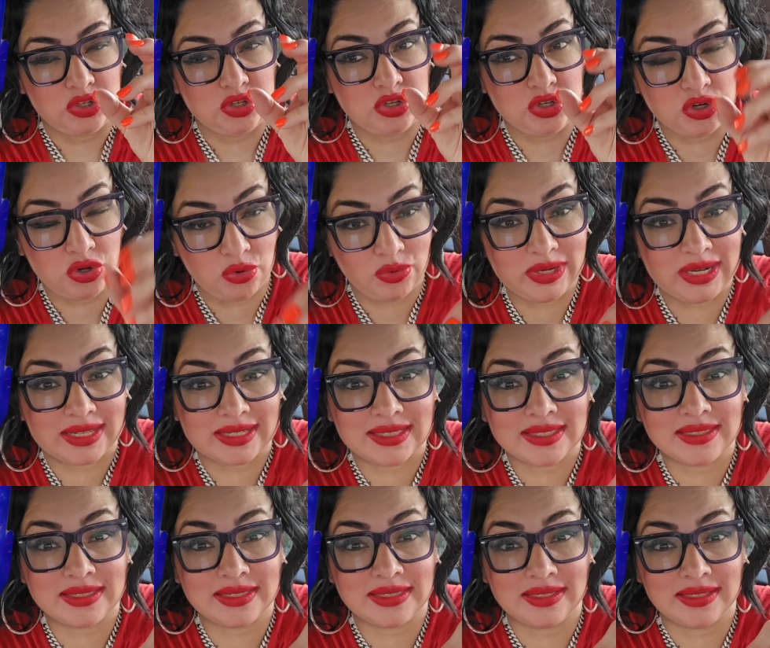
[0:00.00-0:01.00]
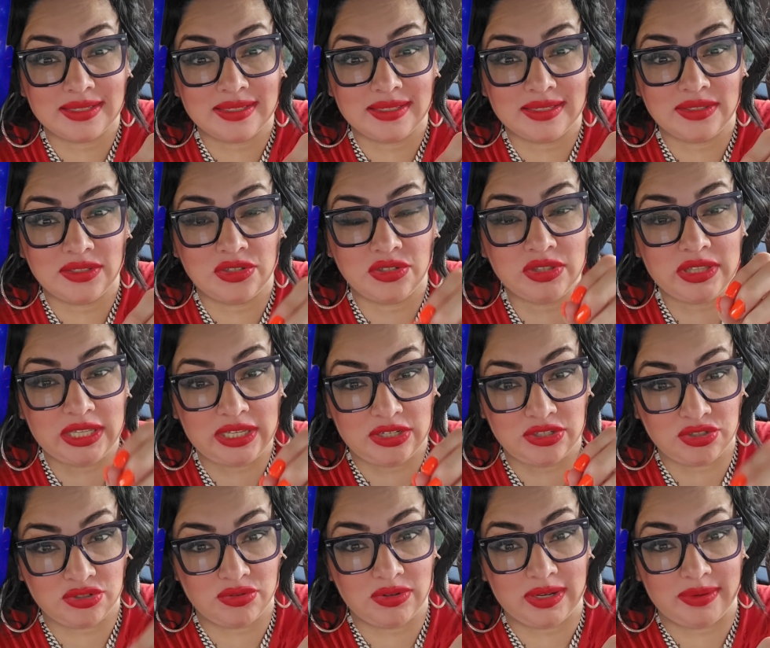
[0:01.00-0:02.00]
notice to the
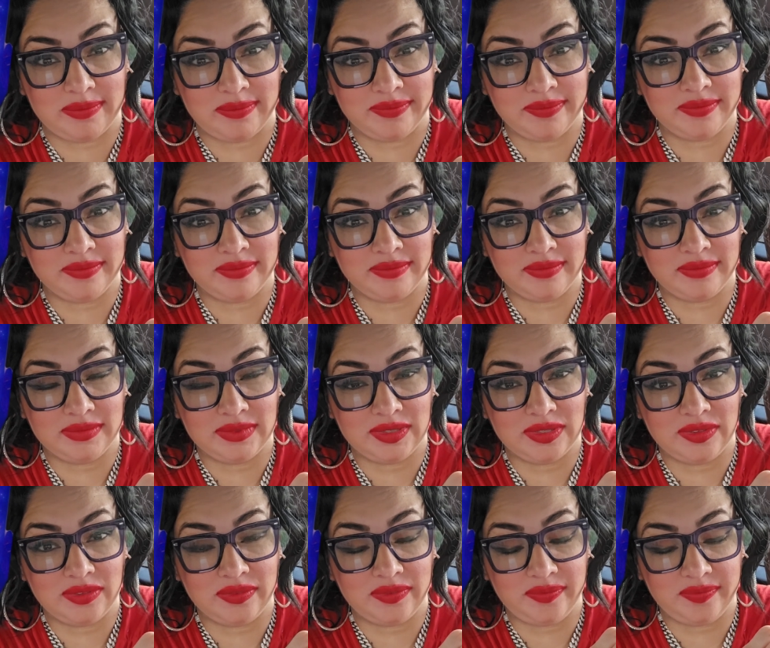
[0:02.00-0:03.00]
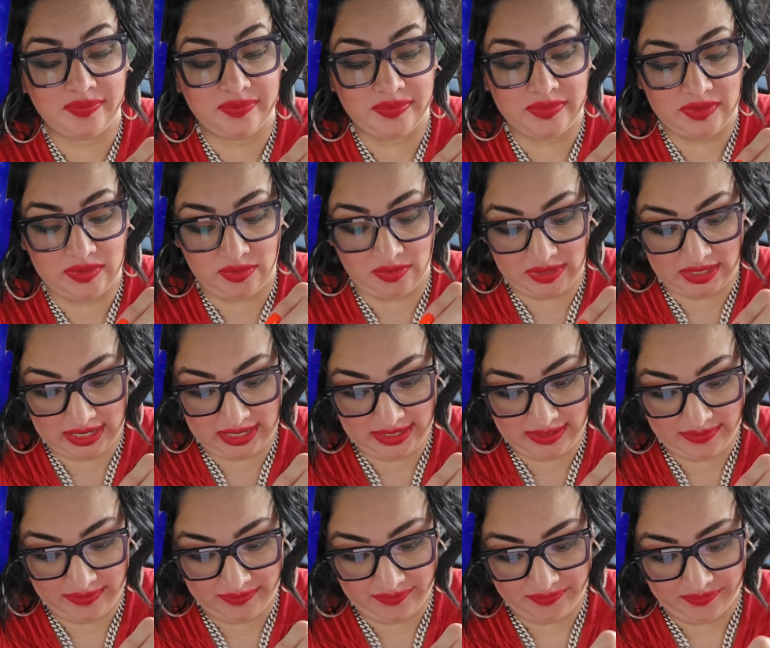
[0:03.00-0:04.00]
extreme.
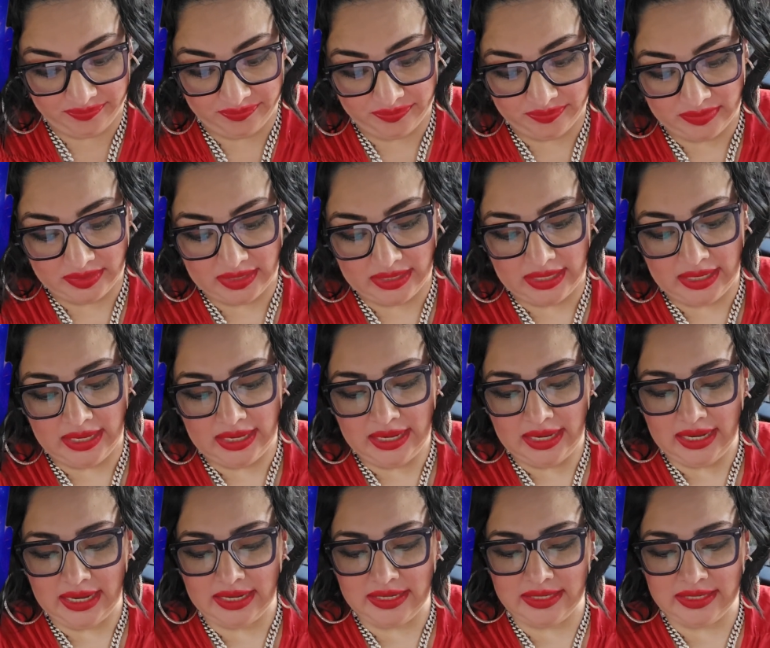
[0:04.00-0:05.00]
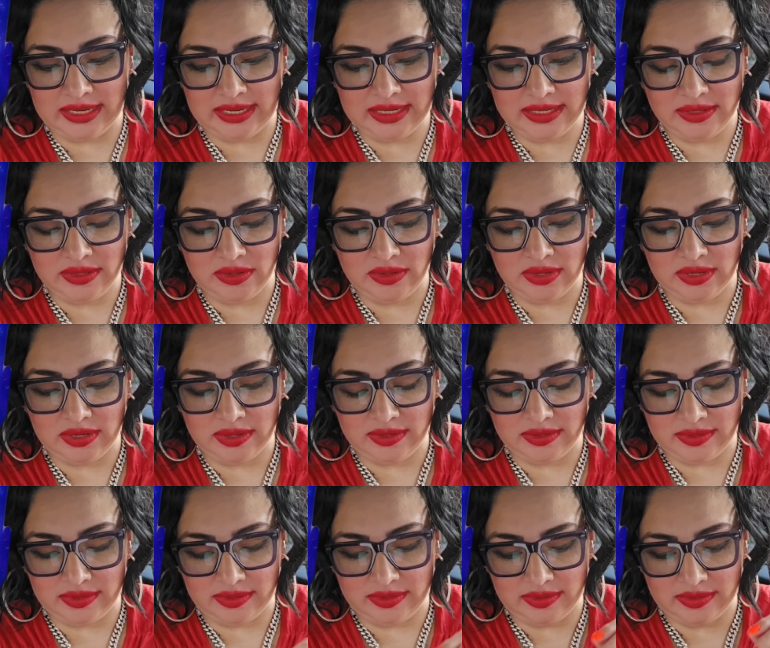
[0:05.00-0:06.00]
Okay? And then
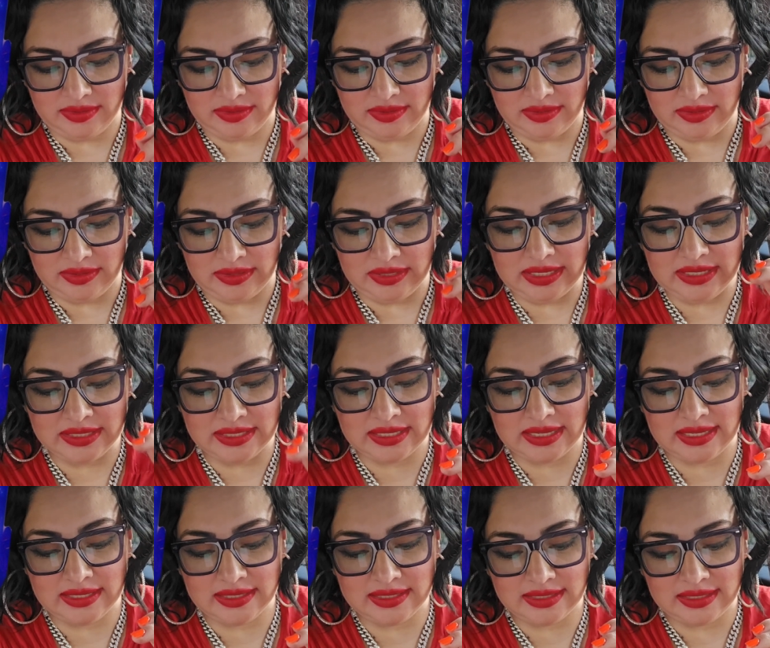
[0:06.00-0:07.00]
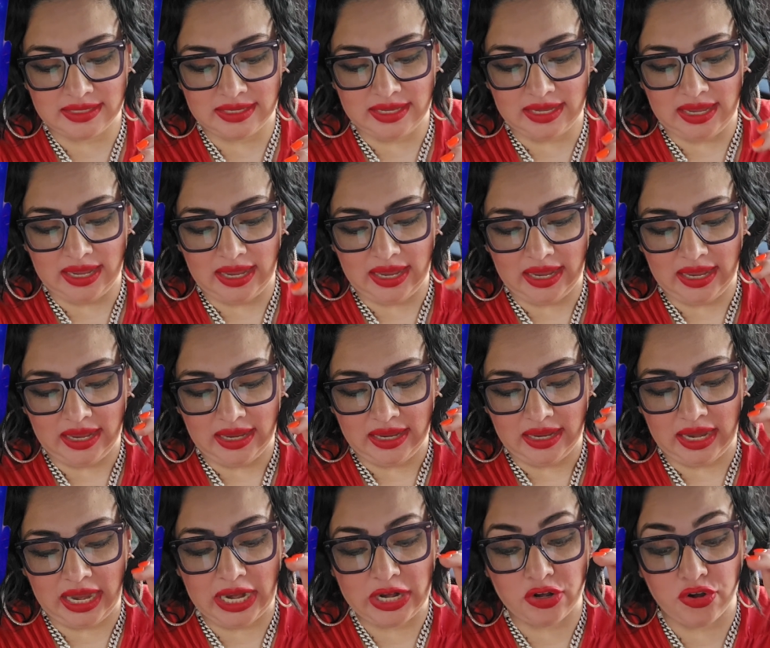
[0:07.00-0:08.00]
he says,
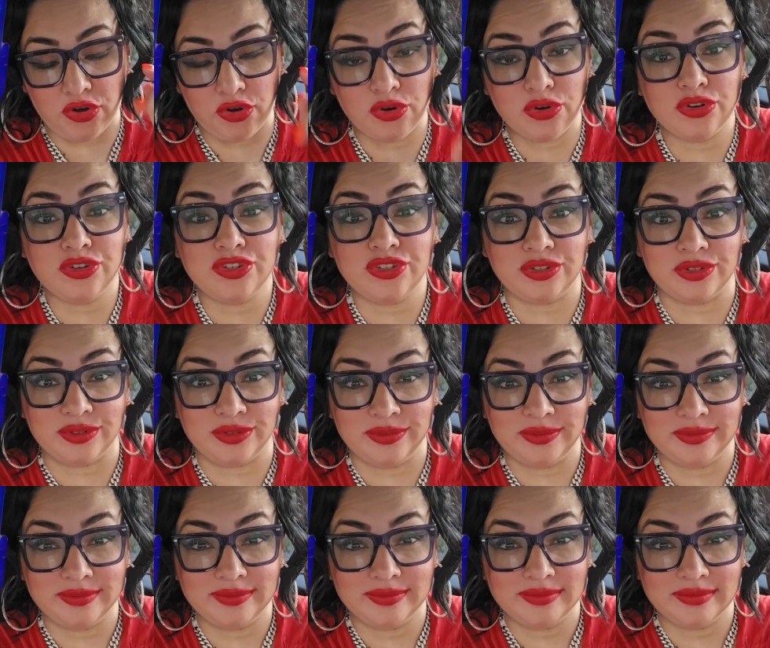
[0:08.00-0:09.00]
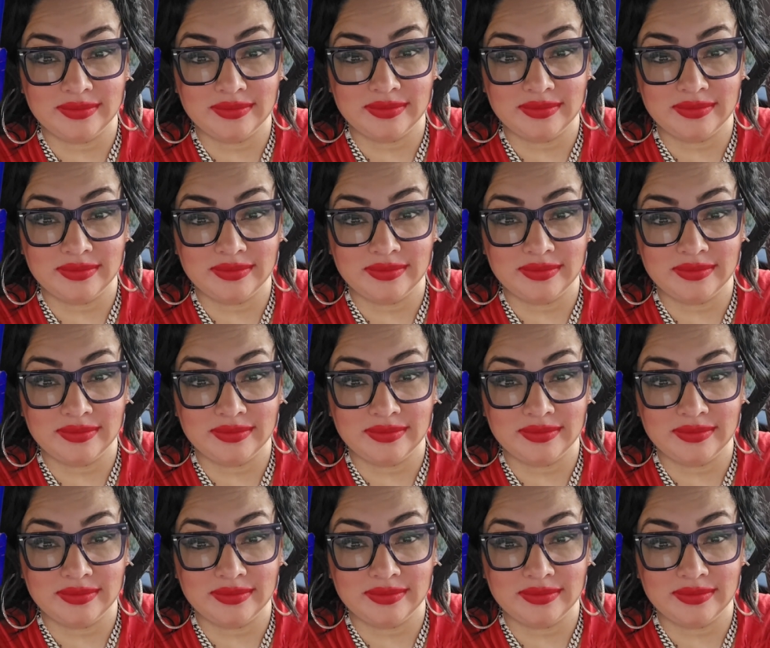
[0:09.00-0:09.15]
I heard you.